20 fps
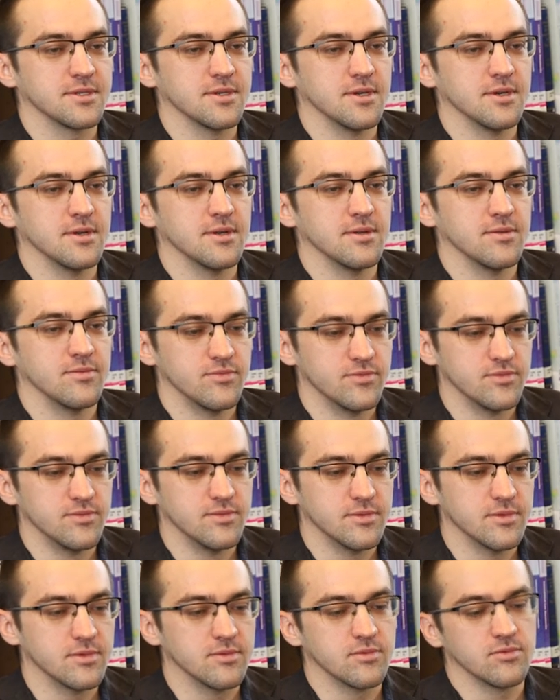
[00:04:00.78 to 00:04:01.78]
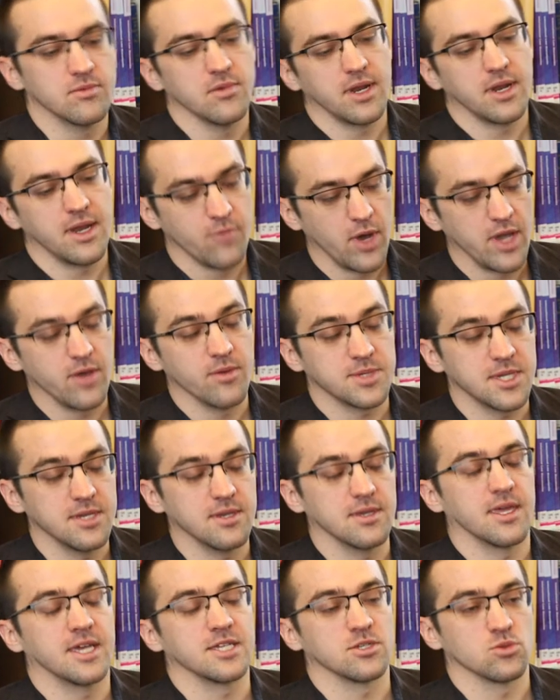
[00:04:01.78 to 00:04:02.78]
uh, and why I'm
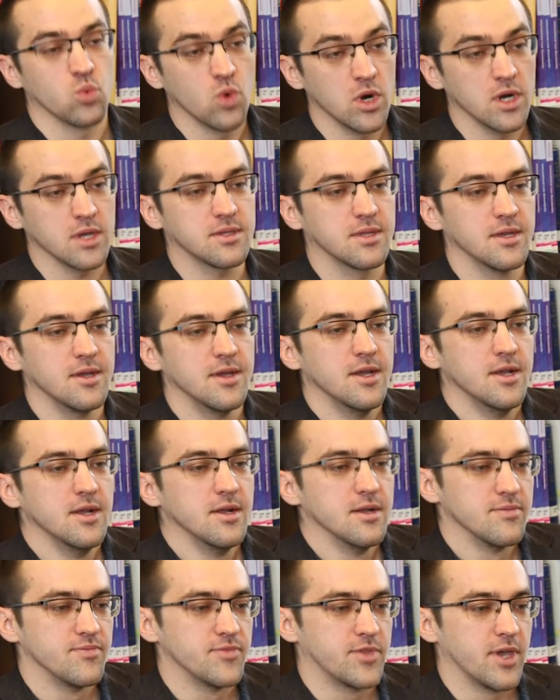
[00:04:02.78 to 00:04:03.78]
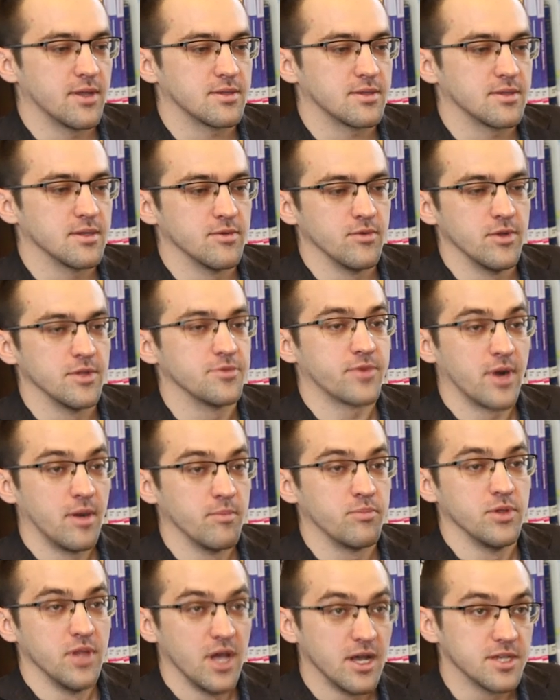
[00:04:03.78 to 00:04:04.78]
saying it hasn't worked, that, well,
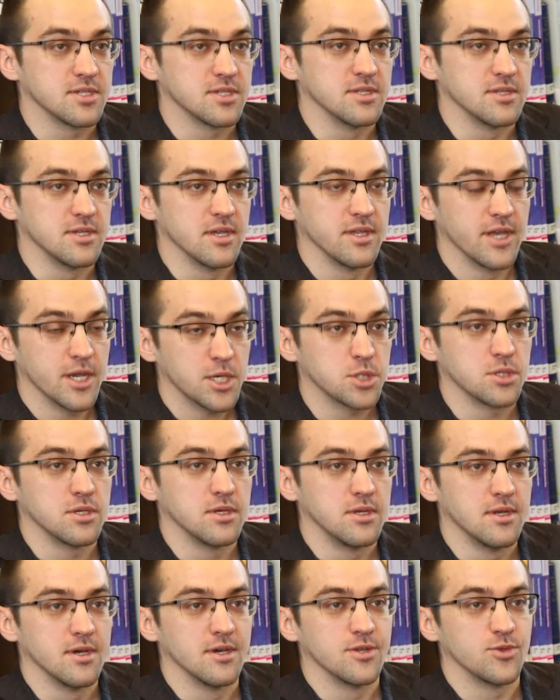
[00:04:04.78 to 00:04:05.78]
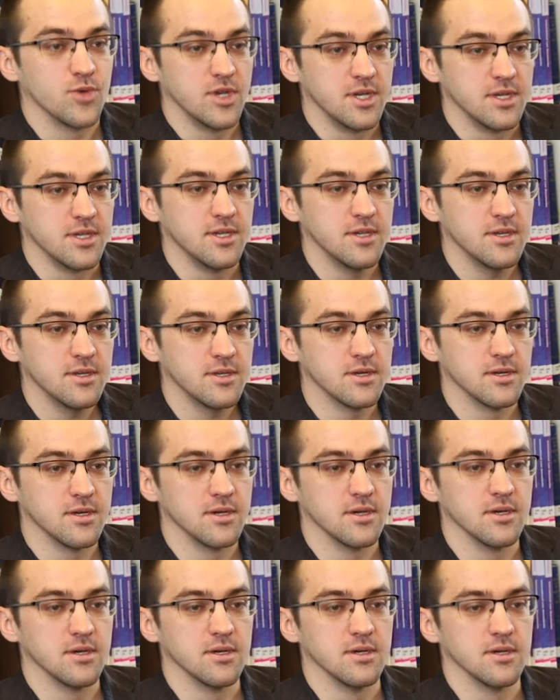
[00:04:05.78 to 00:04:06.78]
Trump lost the election in
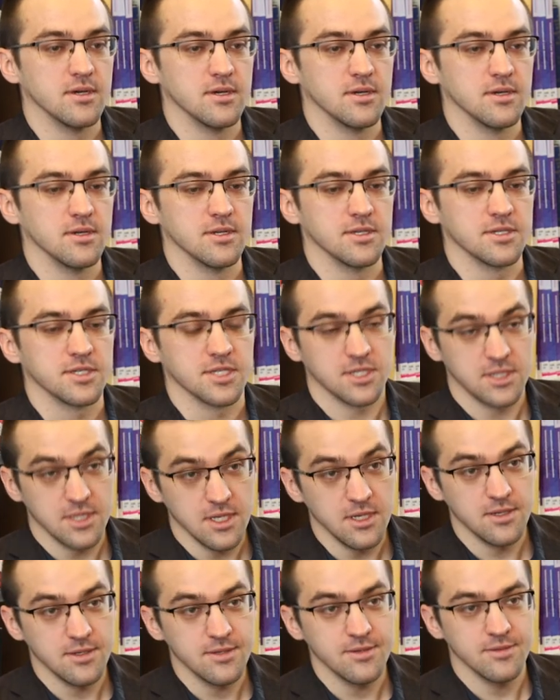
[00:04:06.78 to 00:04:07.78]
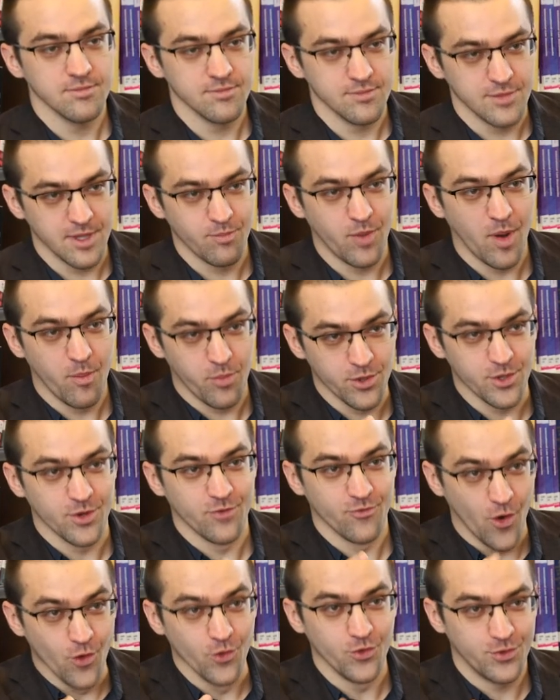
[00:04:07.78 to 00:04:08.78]
2016, the popular
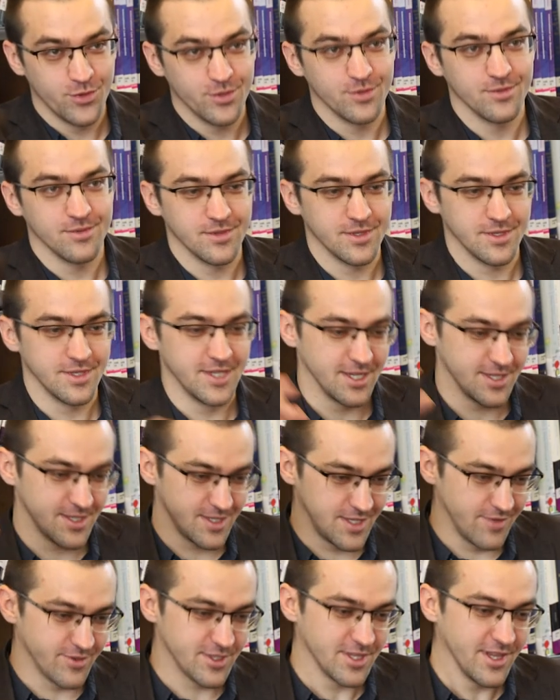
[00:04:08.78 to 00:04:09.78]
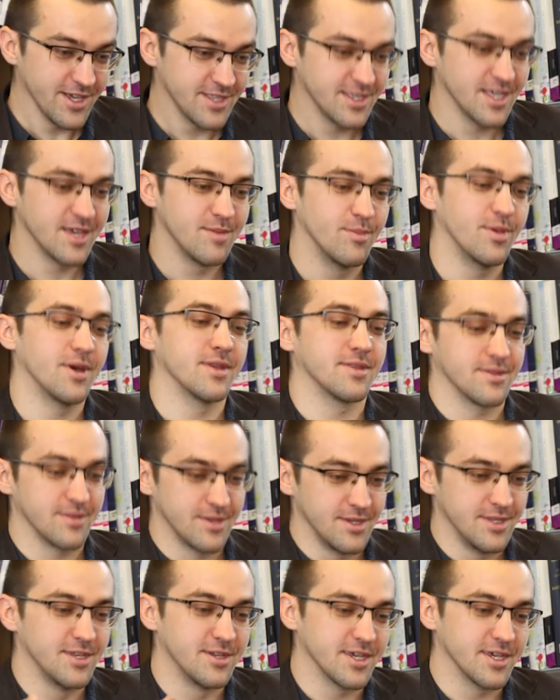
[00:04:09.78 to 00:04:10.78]
vote. Yes, he was elected, but
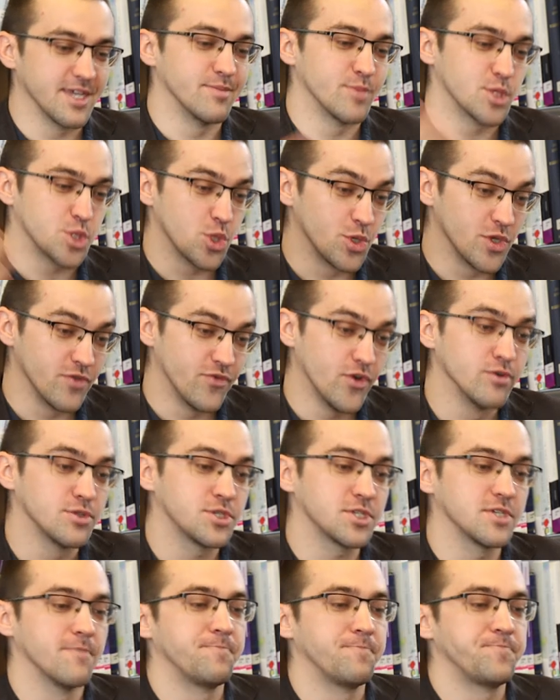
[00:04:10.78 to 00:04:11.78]
he didn't get majority votes.